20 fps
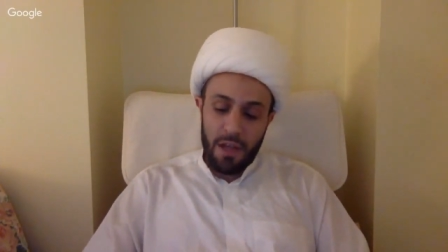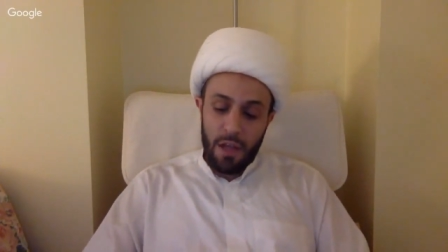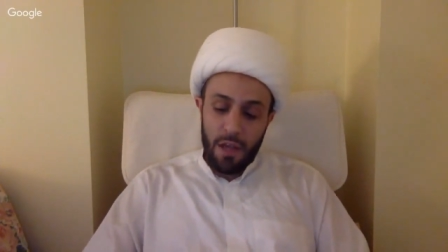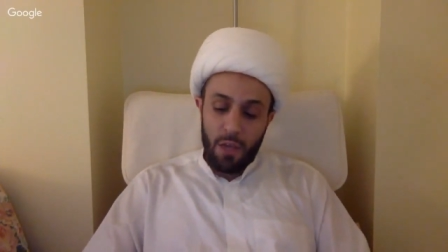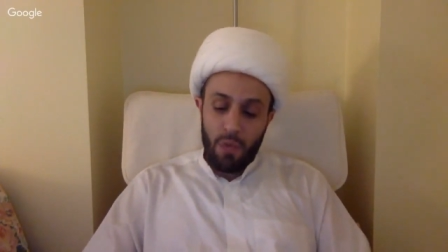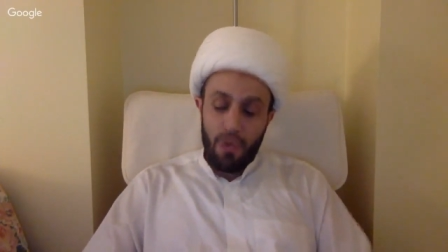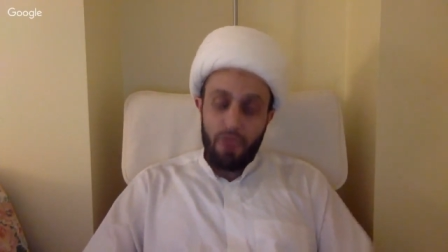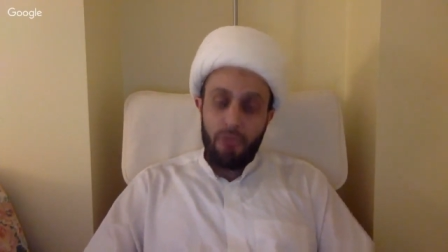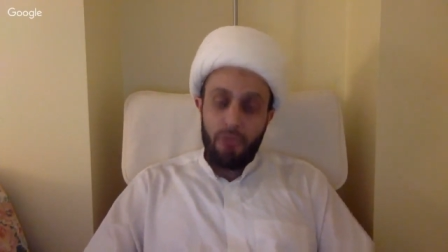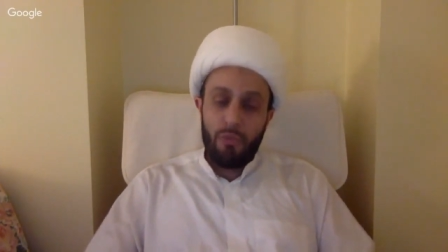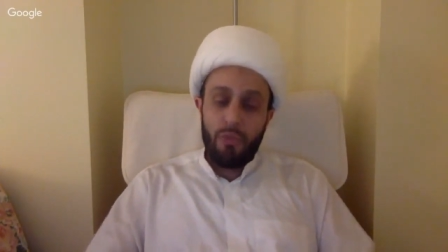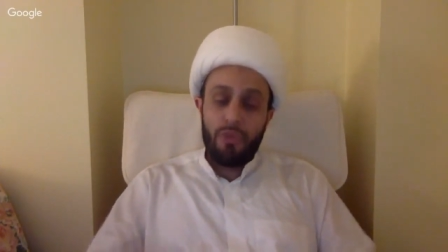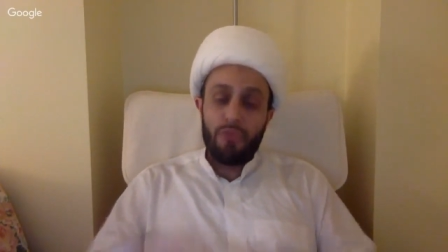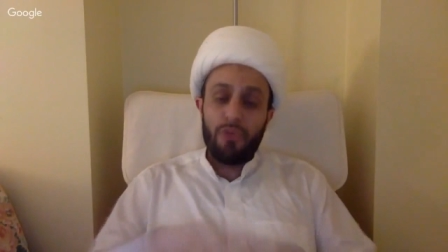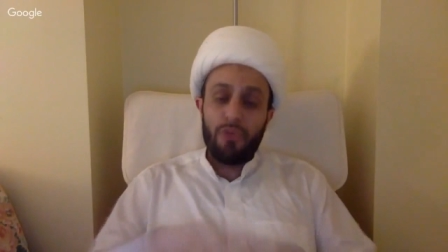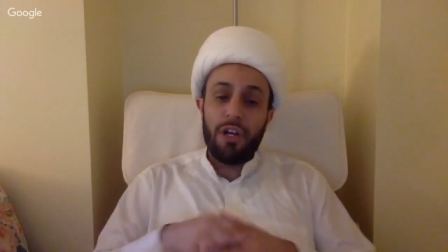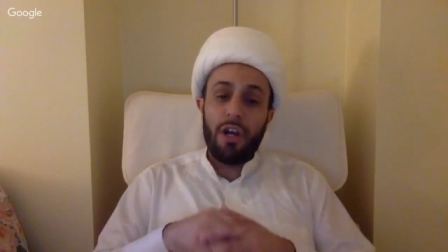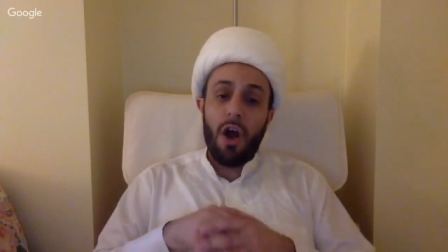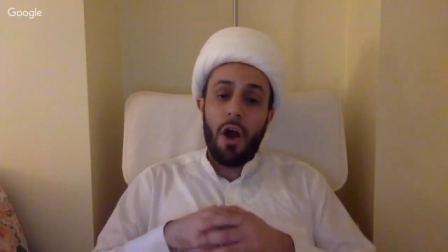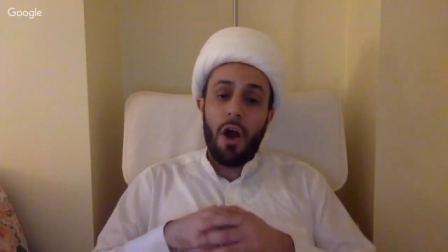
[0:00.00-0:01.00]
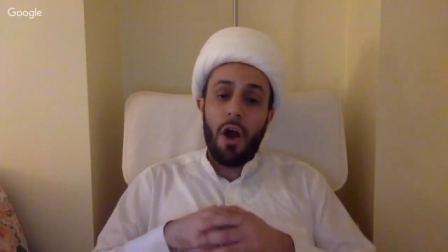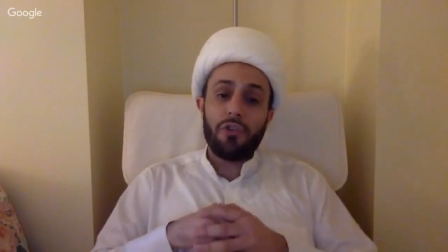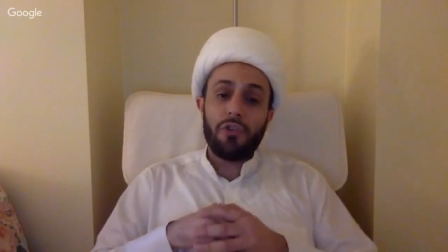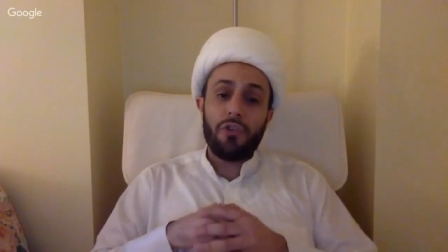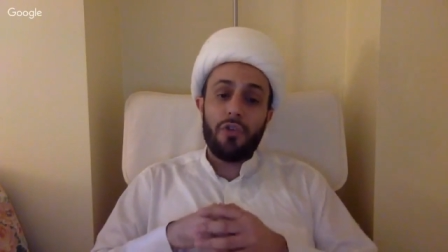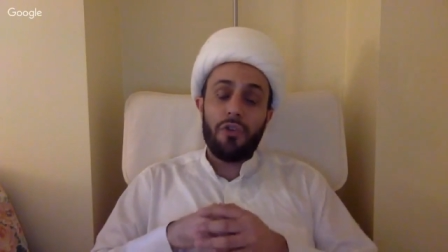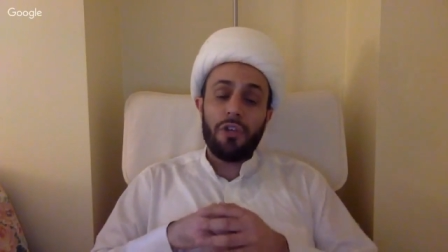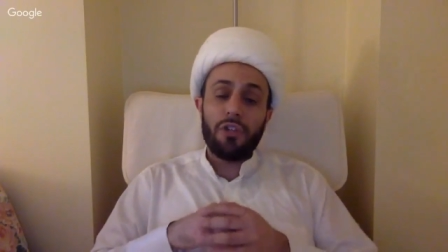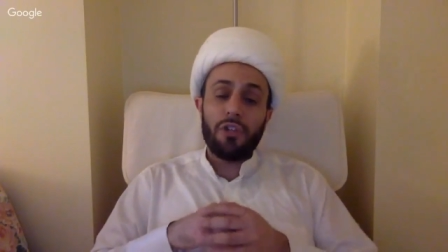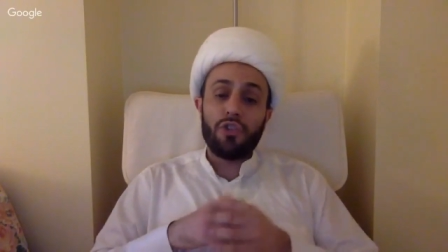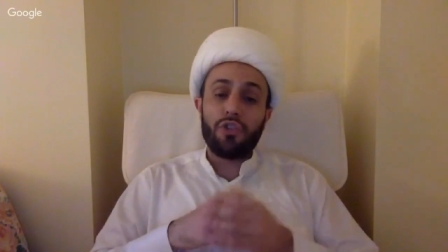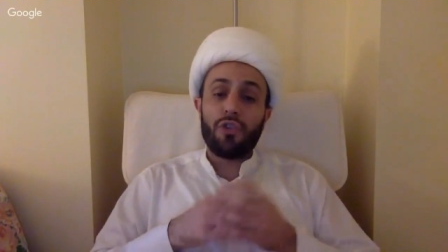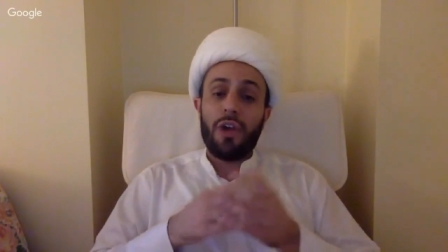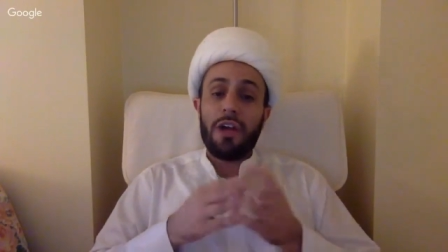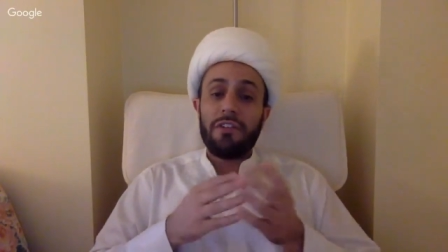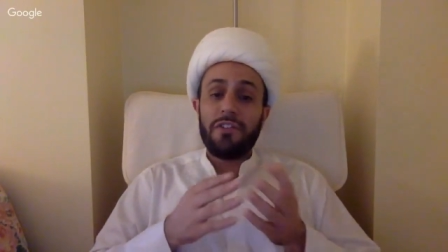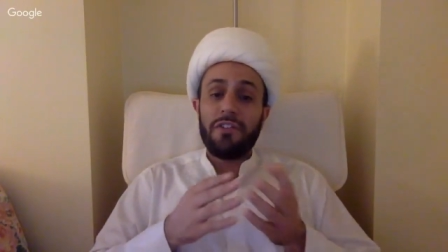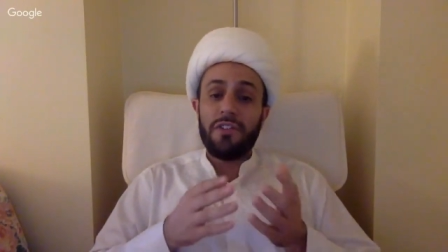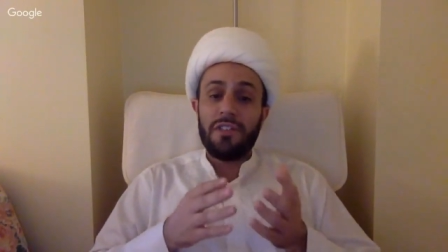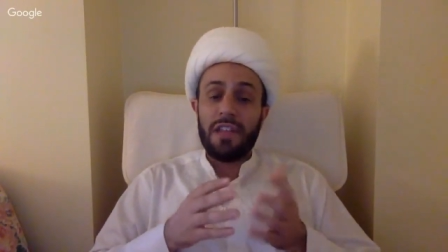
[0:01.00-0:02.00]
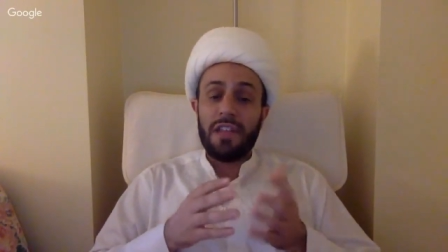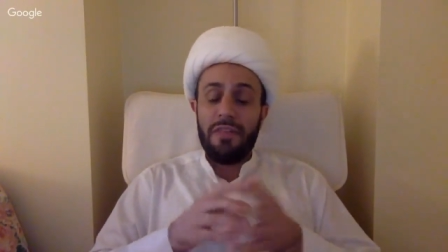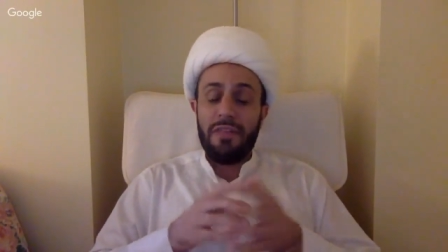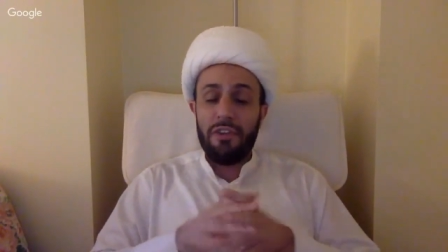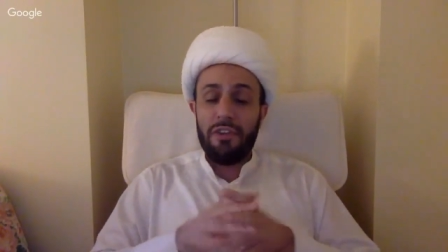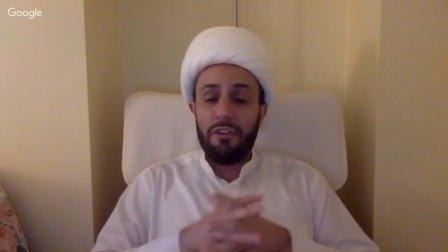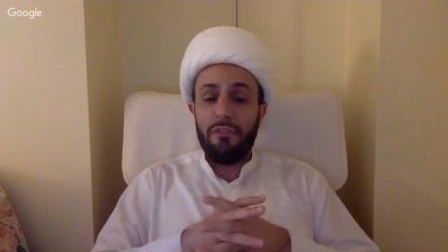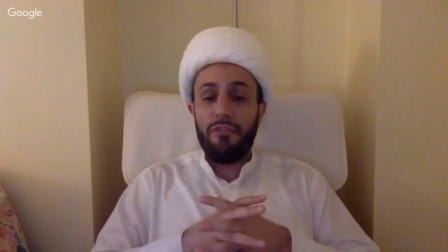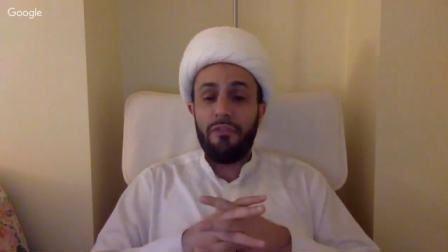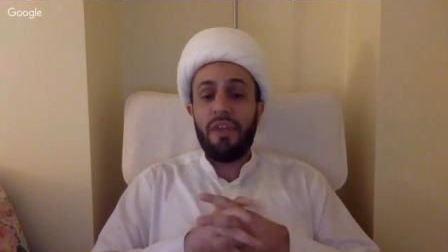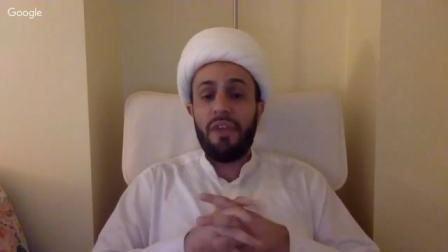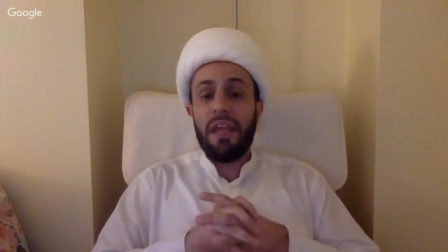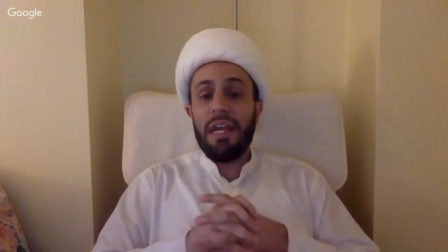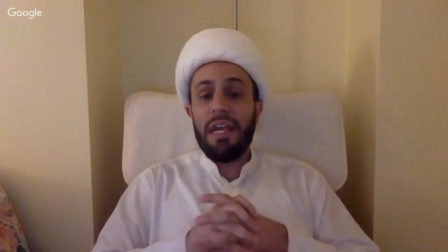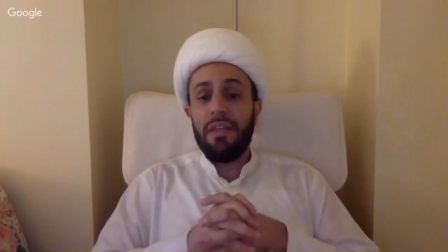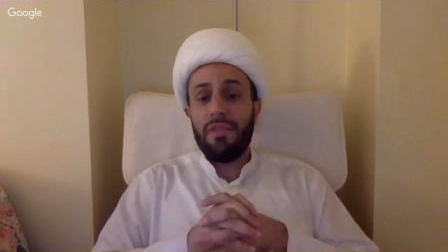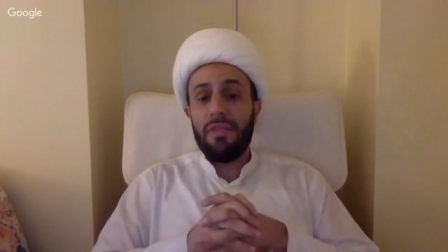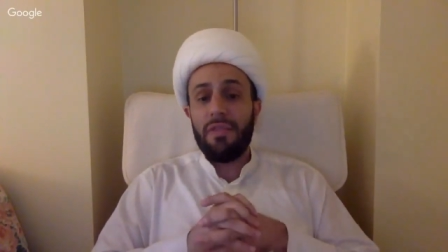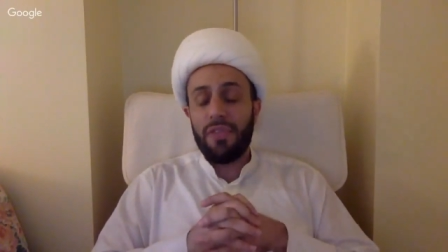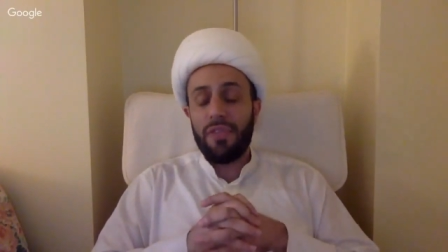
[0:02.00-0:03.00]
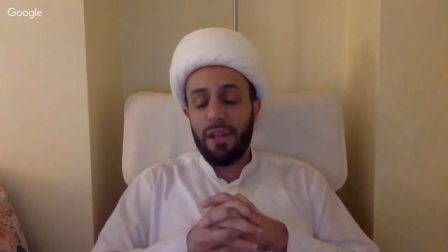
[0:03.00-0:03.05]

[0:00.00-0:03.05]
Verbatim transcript: with regard to their trust and their faith